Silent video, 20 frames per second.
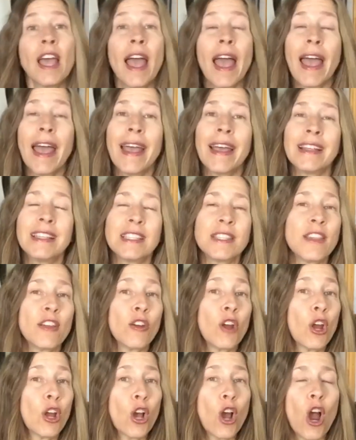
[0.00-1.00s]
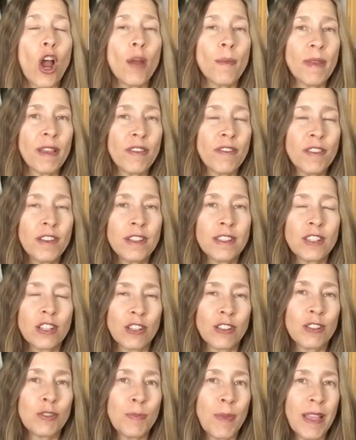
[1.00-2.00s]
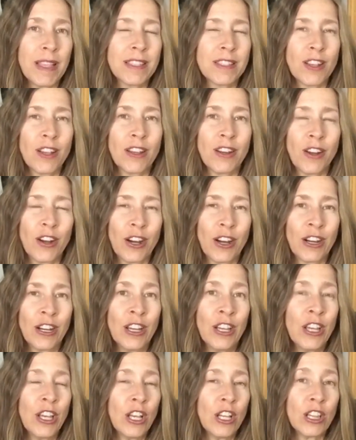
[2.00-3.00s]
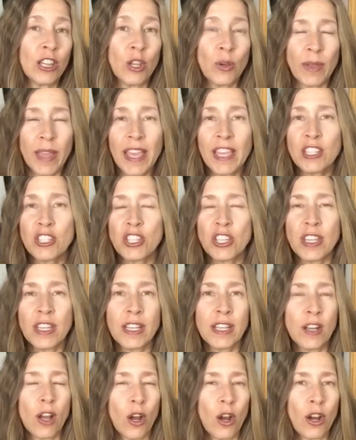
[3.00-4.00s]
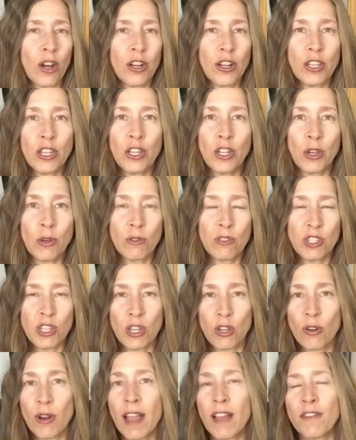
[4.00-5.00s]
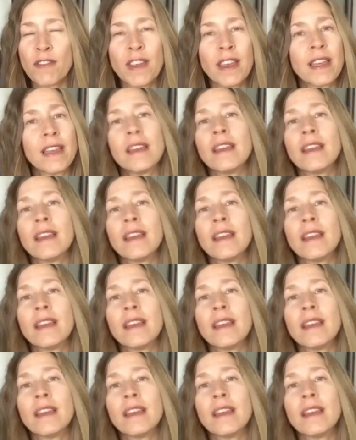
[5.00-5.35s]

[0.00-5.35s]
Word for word: and there are karmic filters based on our location, our, you know, geographic